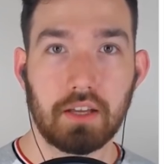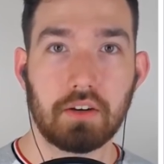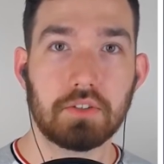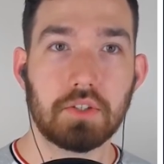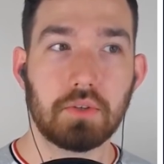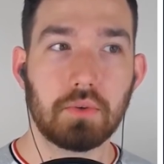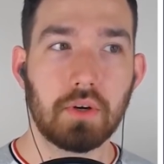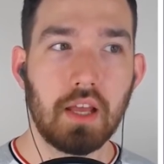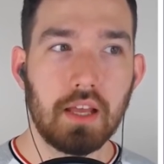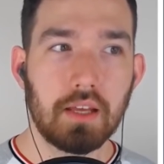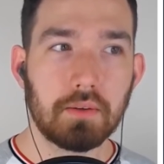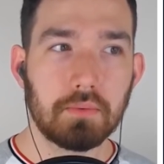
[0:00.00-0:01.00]
player to
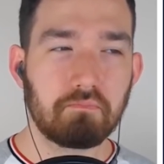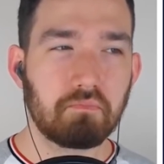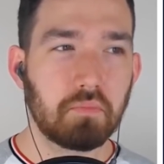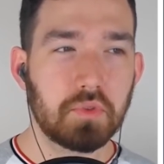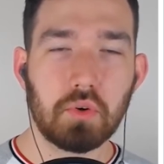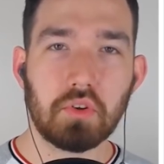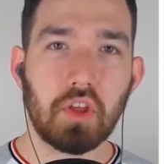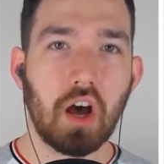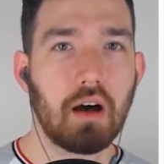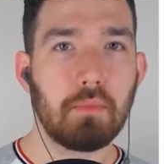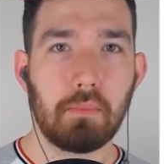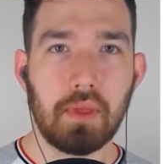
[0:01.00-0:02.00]
sort of
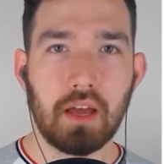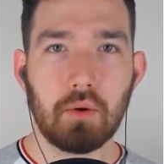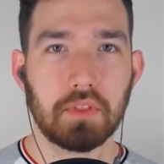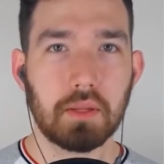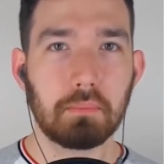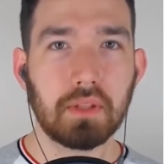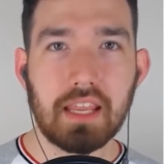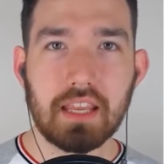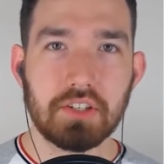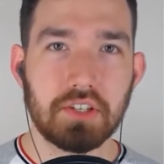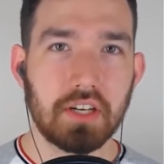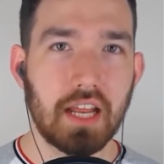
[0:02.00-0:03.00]
combo me out with the
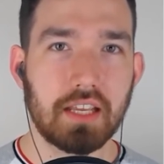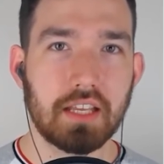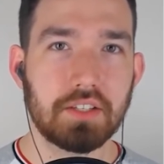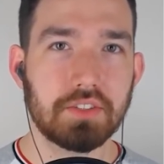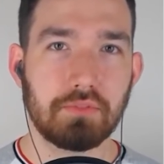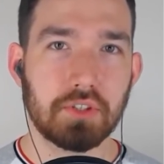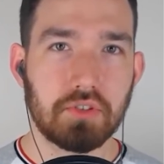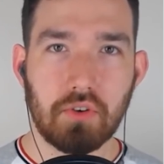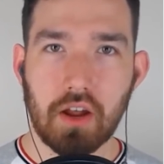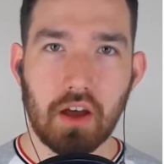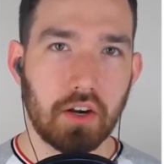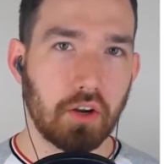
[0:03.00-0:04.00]
blinky shenanigans of a
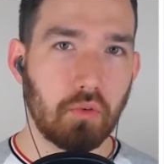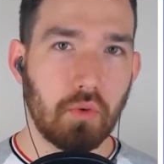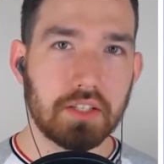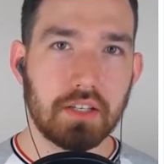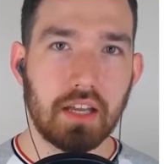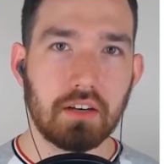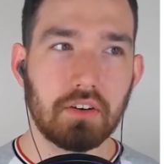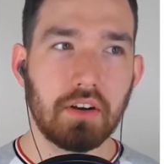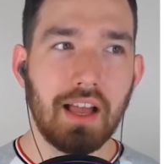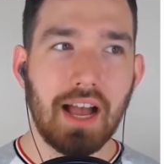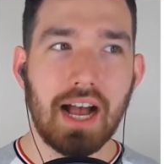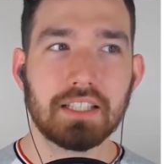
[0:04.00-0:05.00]
Strionic
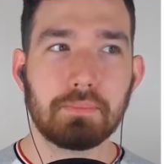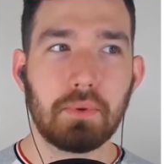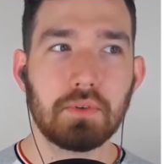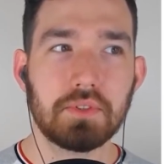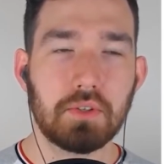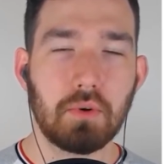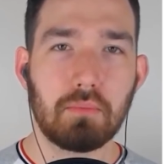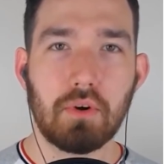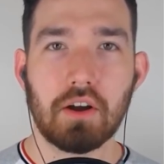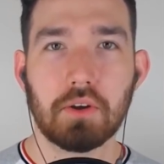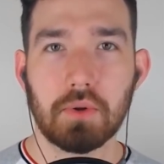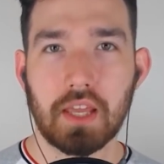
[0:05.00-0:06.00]
Resonator, as opposed to a
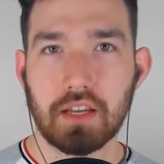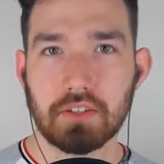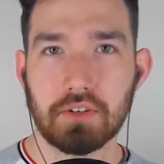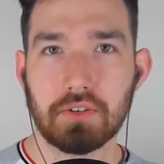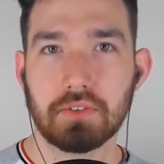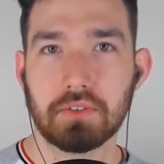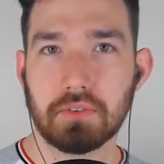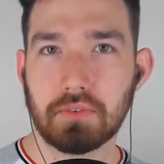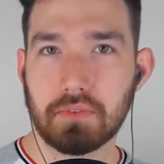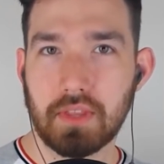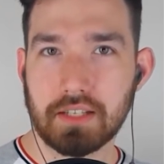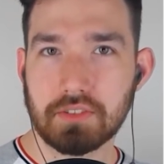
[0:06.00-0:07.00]
Brago King
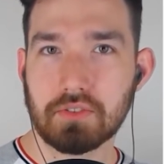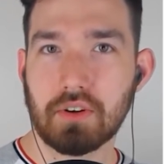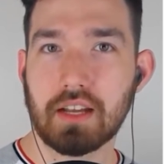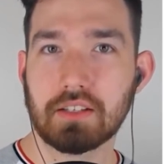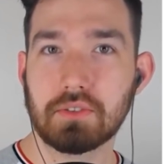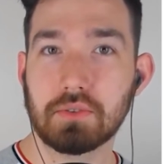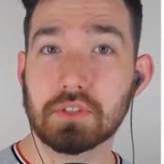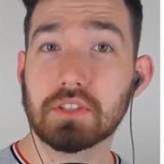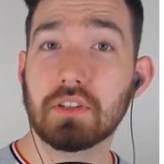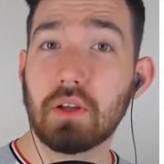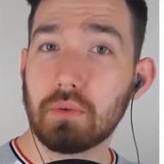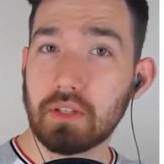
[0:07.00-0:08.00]
Eternal that's trying to
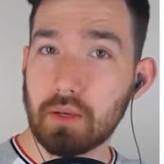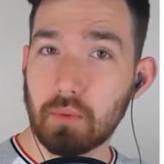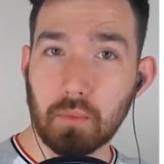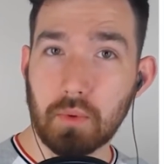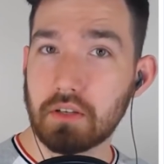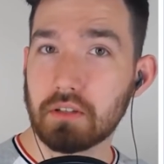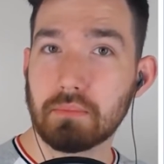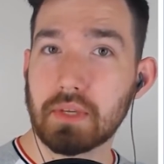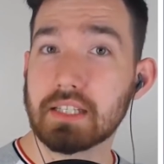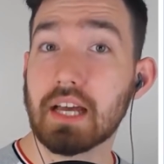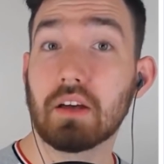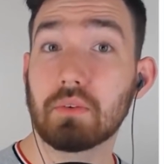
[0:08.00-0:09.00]
slowly whittle
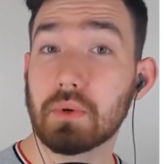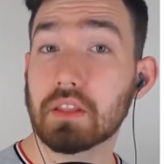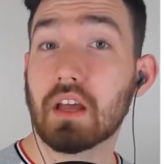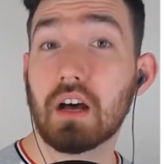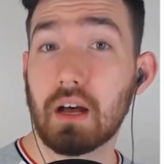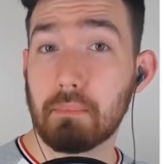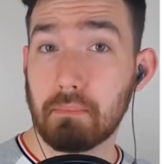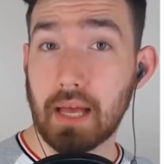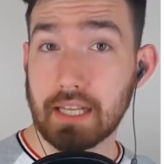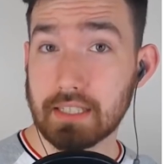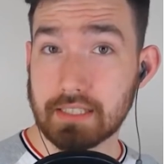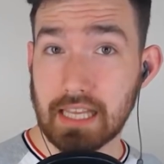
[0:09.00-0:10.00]
me down with
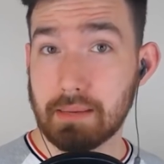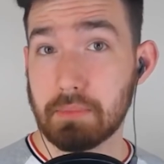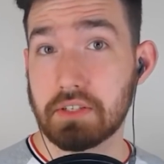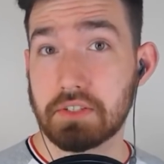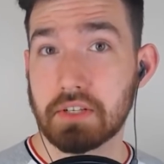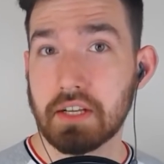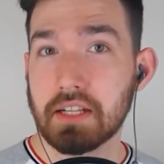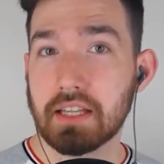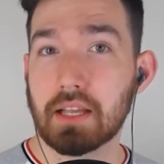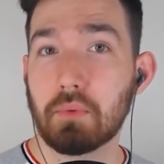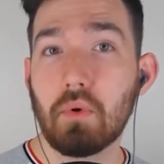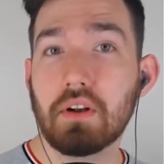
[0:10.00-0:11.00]
combat damage.
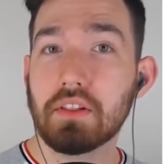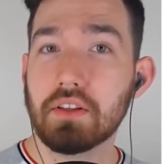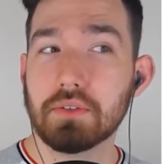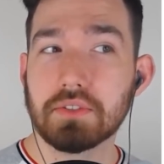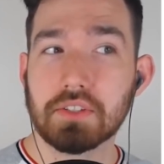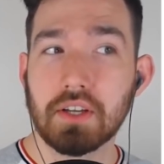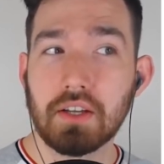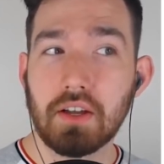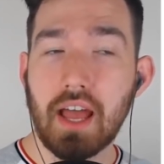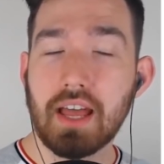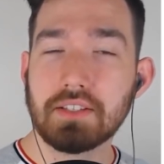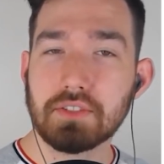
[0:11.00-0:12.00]
Like, one of those
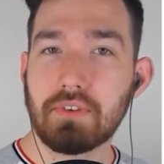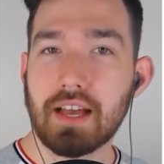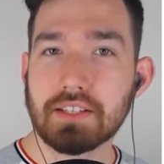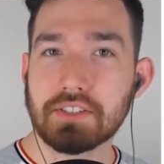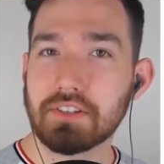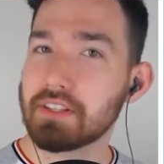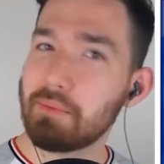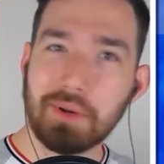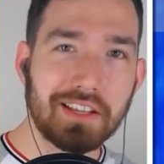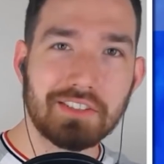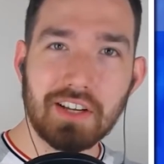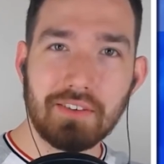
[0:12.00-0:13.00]
ends faster, and then
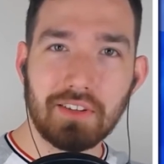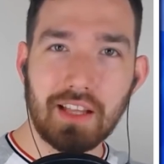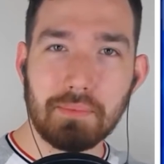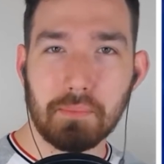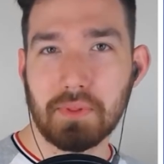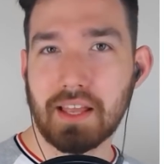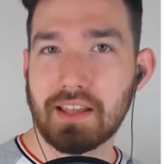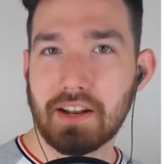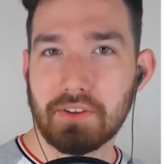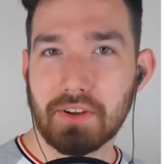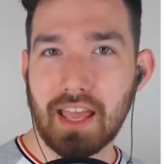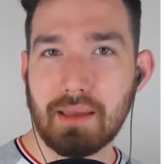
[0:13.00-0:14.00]
we can shuffle up and play
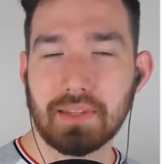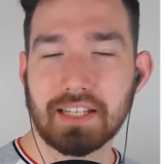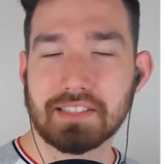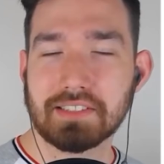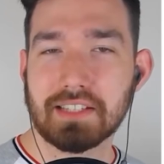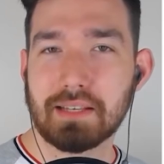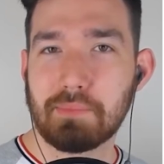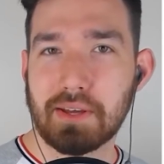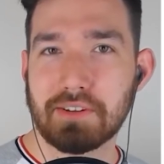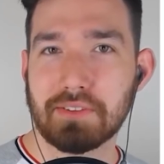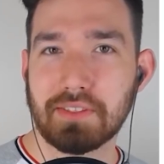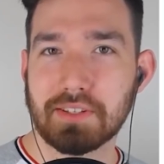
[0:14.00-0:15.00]
another game, and that sounds a lot
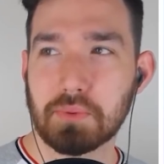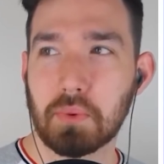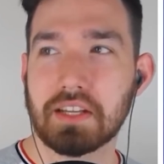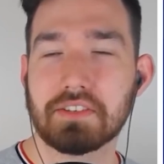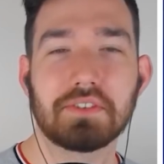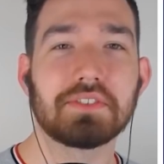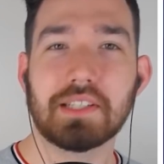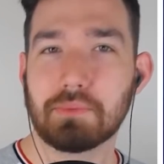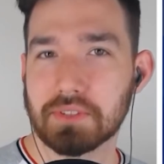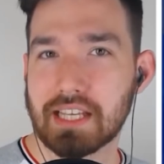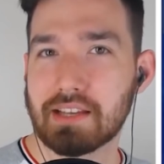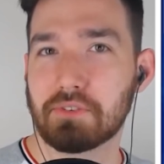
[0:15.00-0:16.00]
better than the 20 turns that
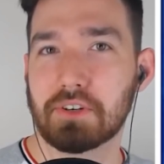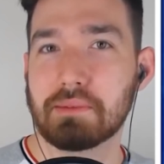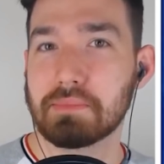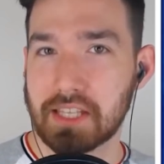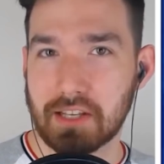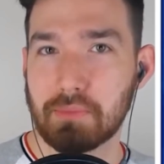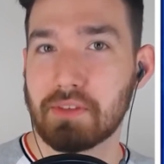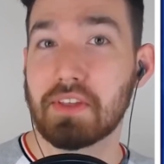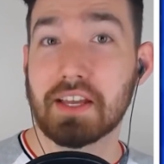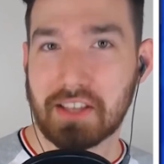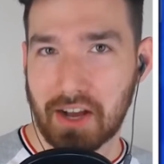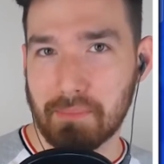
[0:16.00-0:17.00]
it will take for him to kill
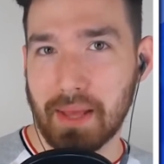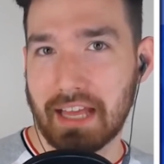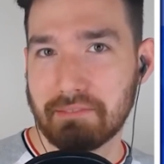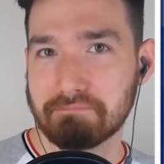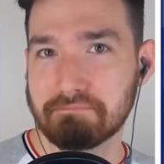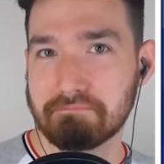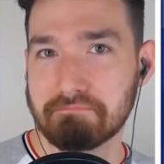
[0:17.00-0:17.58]
me via combat.